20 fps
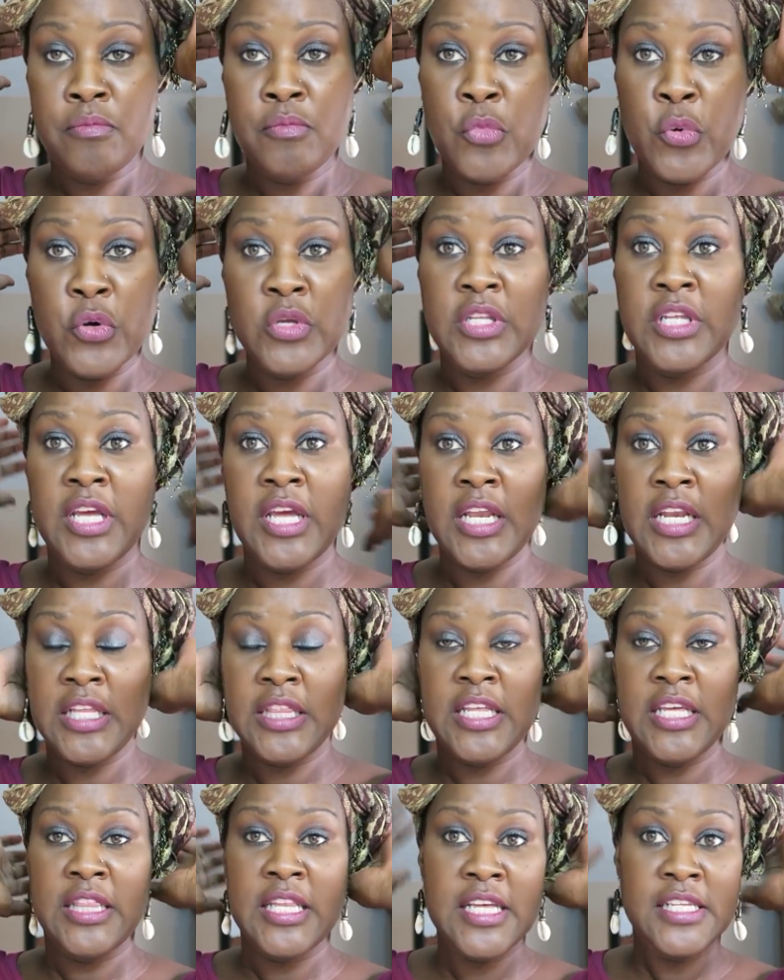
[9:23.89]
more than
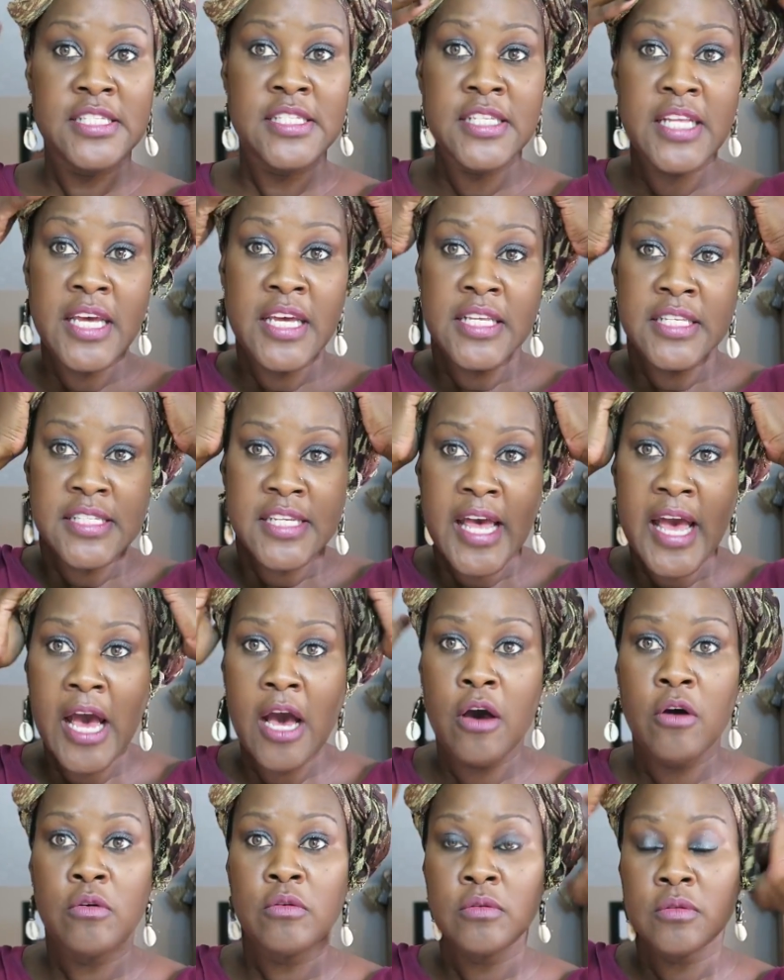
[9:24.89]
anything that stands
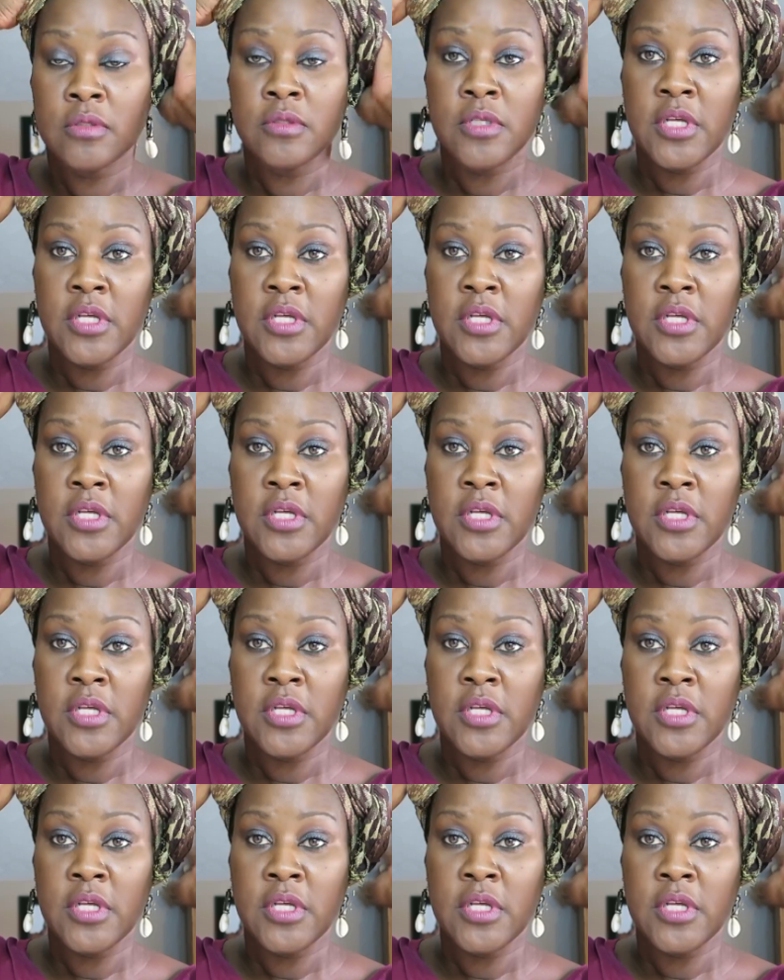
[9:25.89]
out.